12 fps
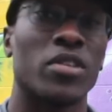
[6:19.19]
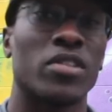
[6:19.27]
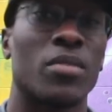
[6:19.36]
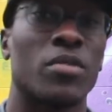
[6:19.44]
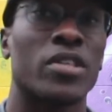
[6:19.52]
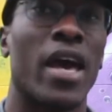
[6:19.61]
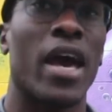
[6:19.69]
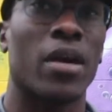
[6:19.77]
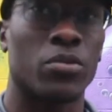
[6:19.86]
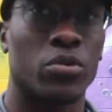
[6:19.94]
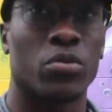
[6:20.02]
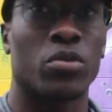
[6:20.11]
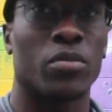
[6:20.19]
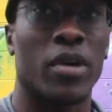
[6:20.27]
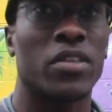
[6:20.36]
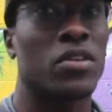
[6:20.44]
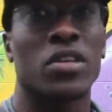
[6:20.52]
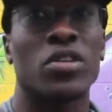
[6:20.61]
His name is Absorb.
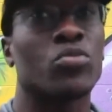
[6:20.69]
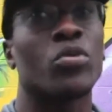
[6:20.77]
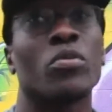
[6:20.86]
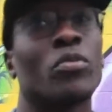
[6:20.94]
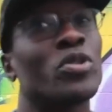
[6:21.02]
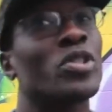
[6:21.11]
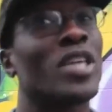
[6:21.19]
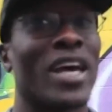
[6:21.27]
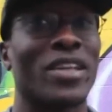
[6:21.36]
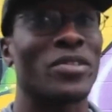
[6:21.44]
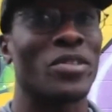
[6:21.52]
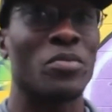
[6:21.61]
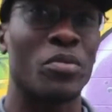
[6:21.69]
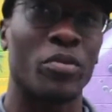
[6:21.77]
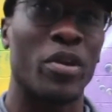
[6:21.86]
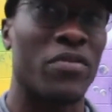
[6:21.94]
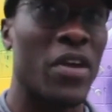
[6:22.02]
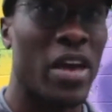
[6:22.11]
I think he's one of the most talented people
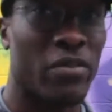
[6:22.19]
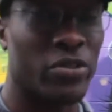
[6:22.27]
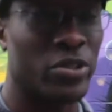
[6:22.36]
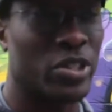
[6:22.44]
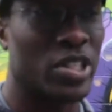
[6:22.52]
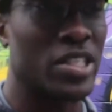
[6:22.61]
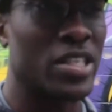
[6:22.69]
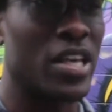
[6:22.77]
I've ever seen.